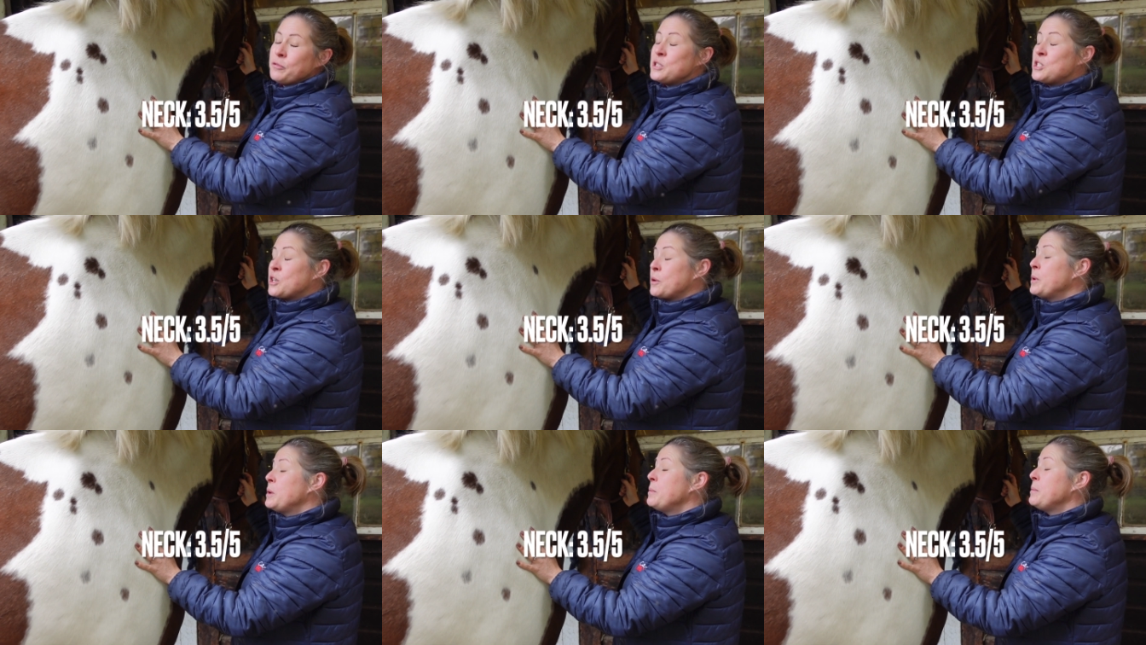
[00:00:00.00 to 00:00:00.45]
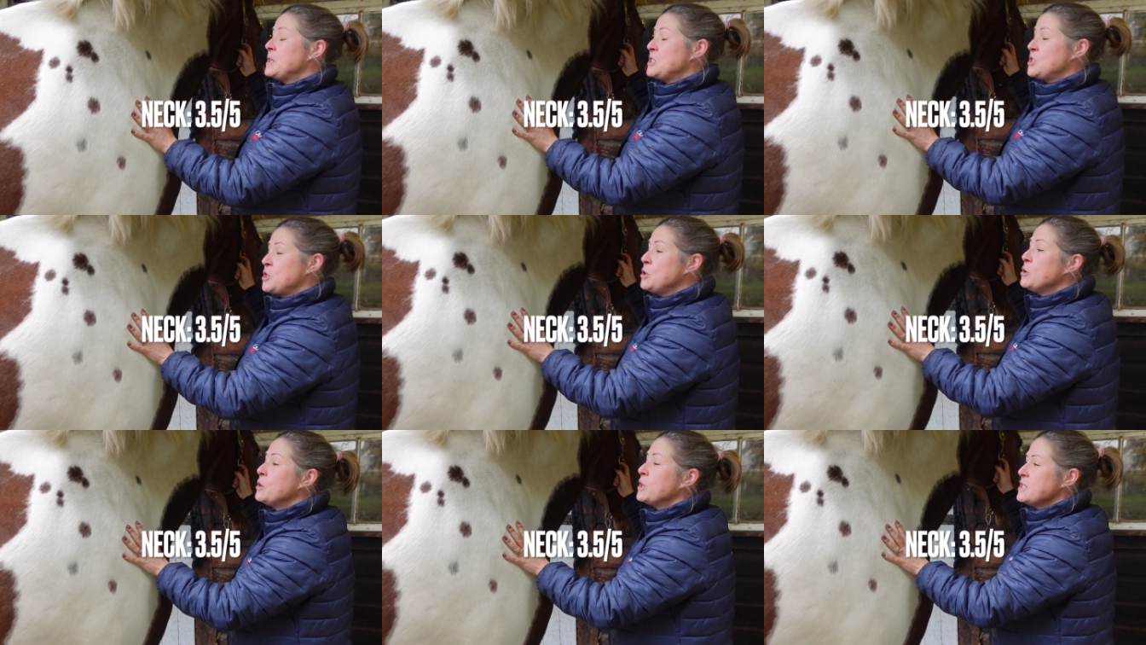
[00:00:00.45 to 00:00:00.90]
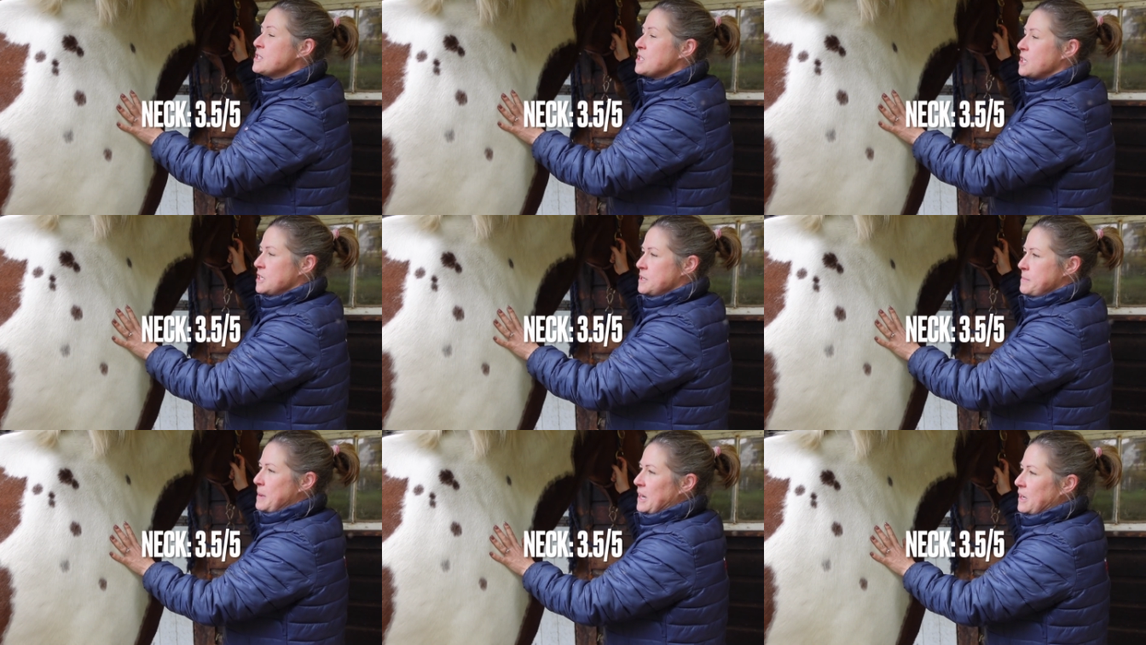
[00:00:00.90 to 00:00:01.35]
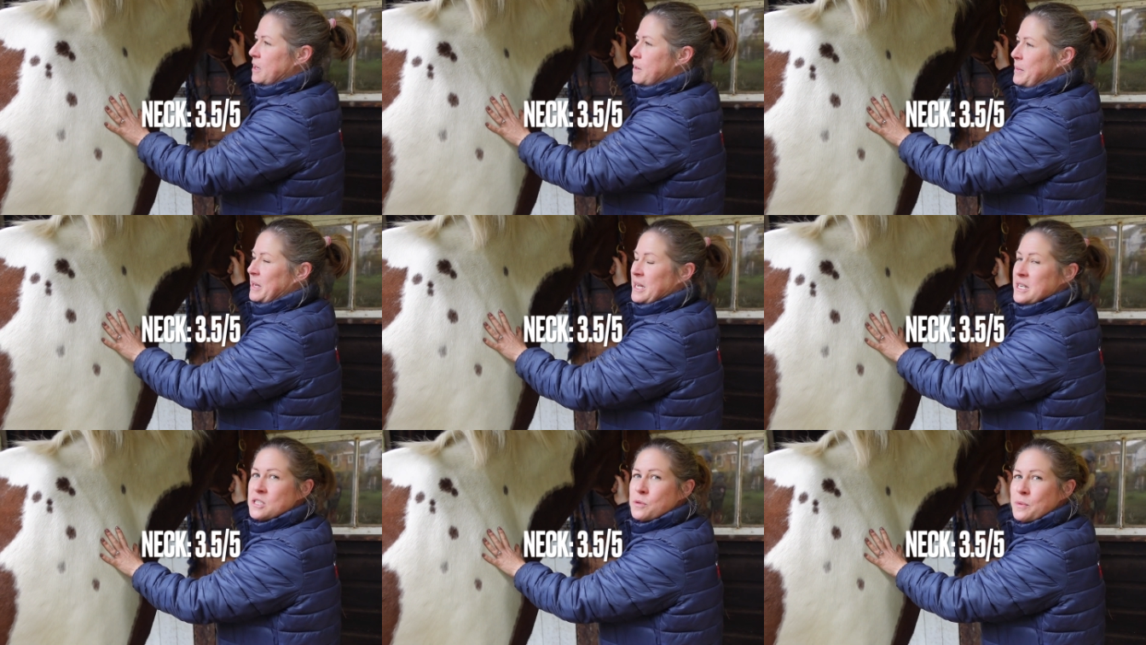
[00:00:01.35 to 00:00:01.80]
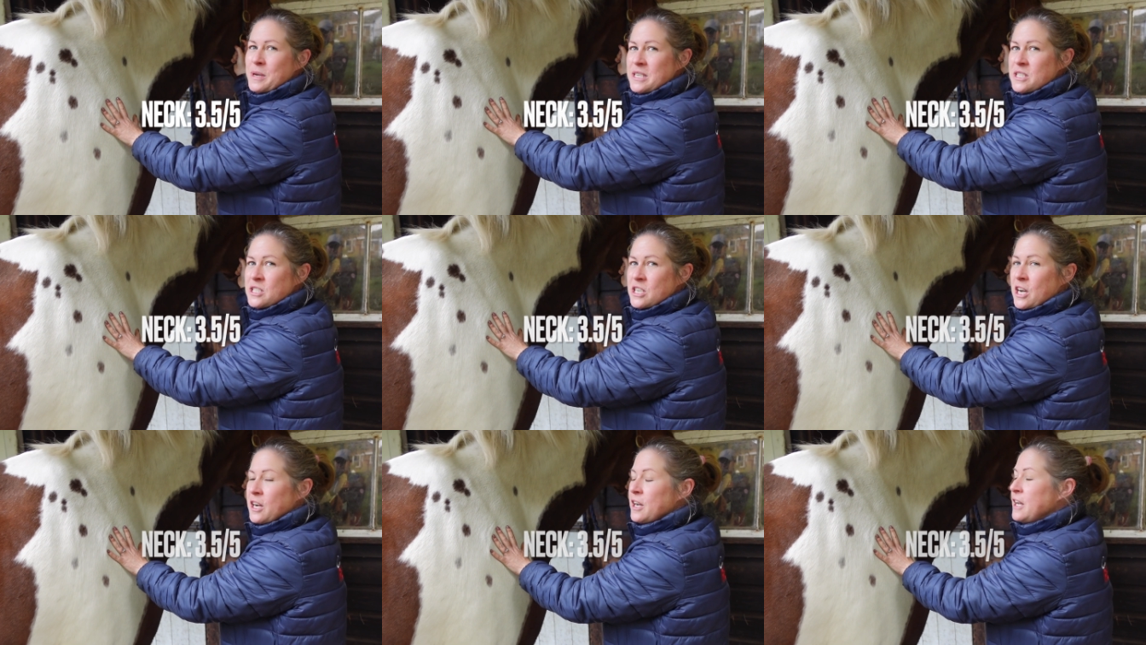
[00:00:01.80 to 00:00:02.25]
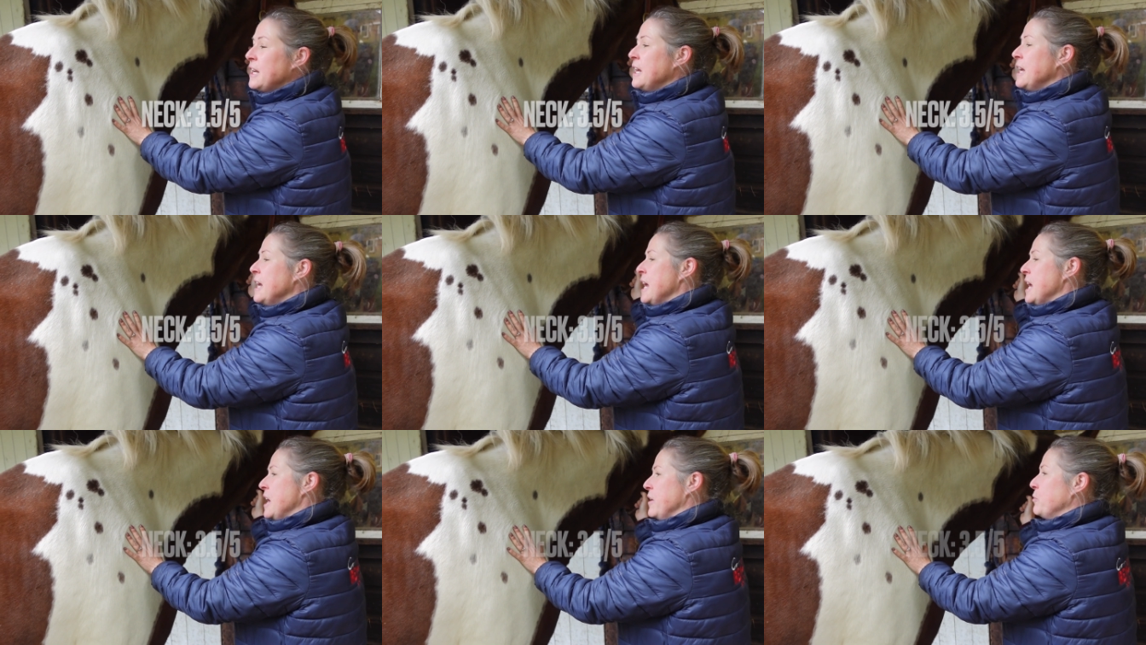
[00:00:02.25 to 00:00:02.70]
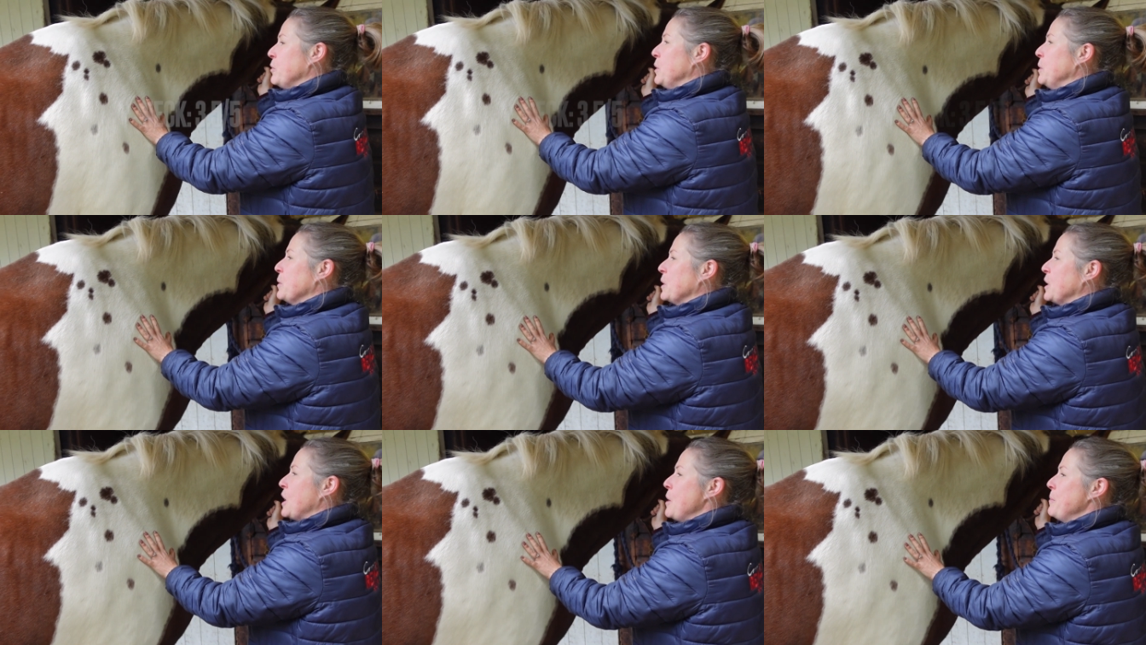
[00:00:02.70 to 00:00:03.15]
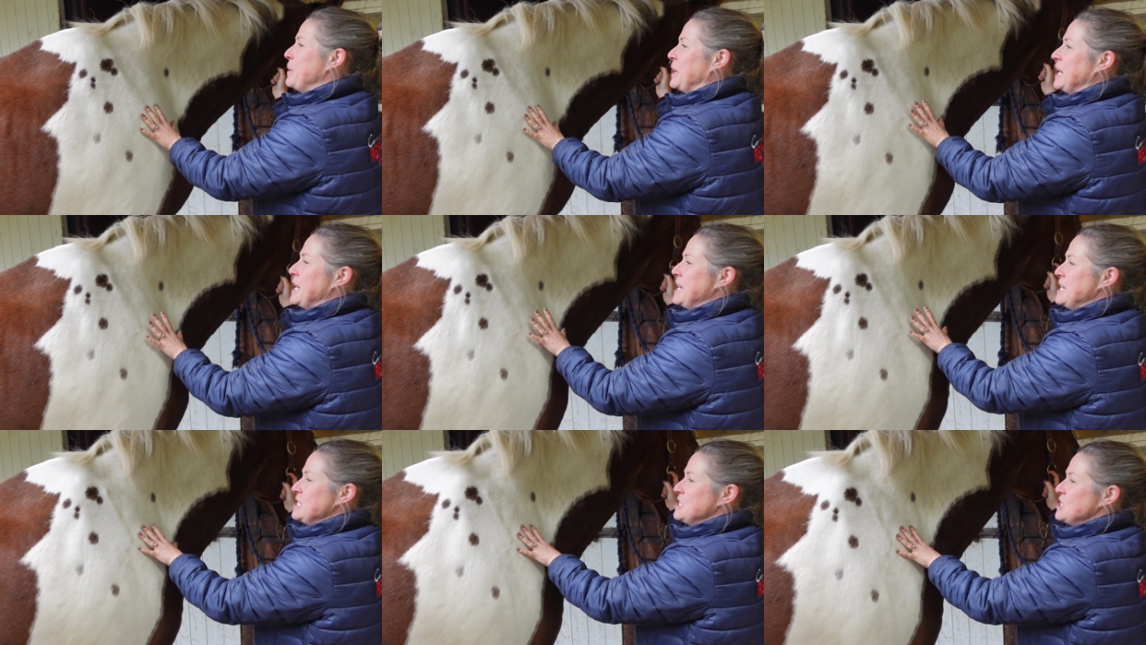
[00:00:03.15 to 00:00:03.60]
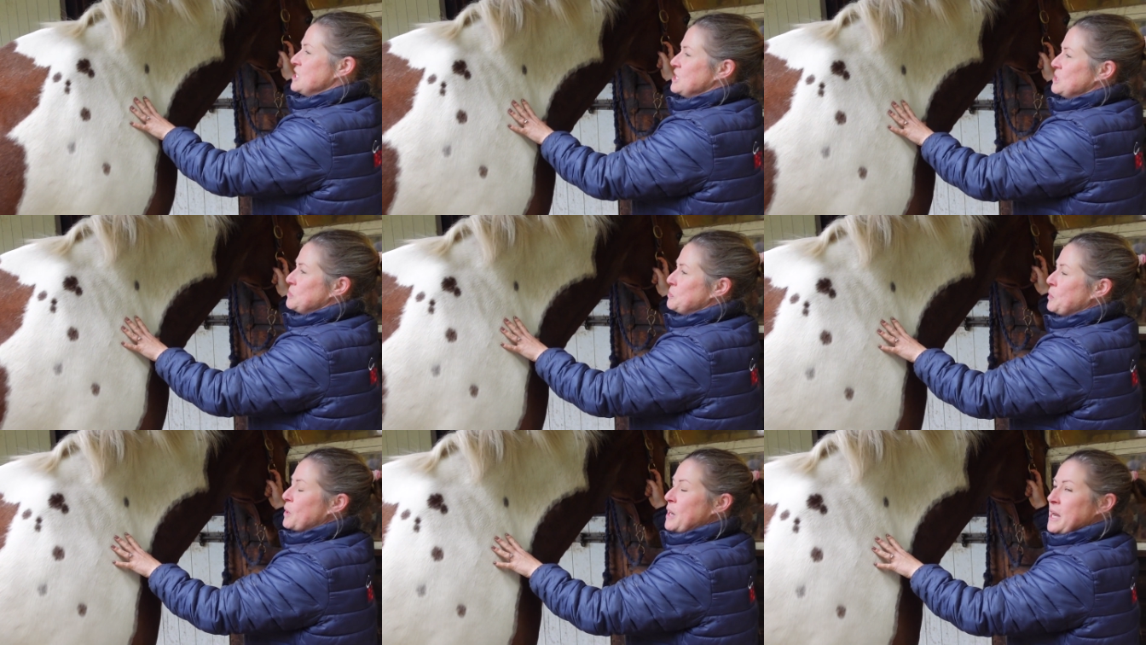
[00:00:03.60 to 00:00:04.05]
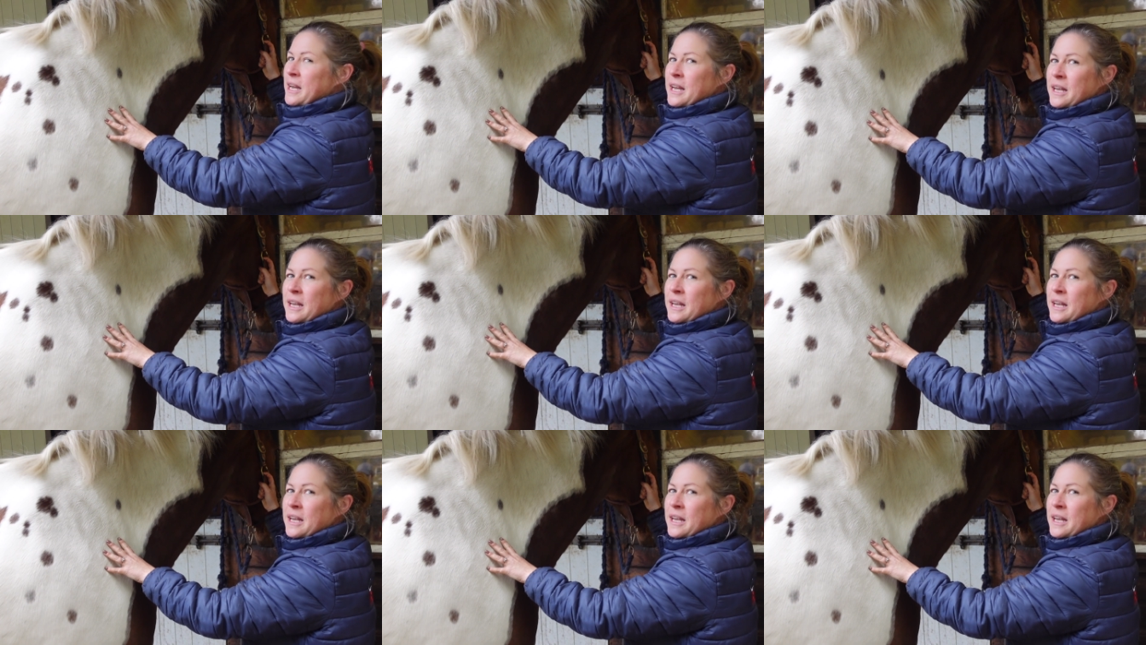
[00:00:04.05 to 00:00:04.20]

which I wouldn't be too concerned about coming into winter. If we were coming into spring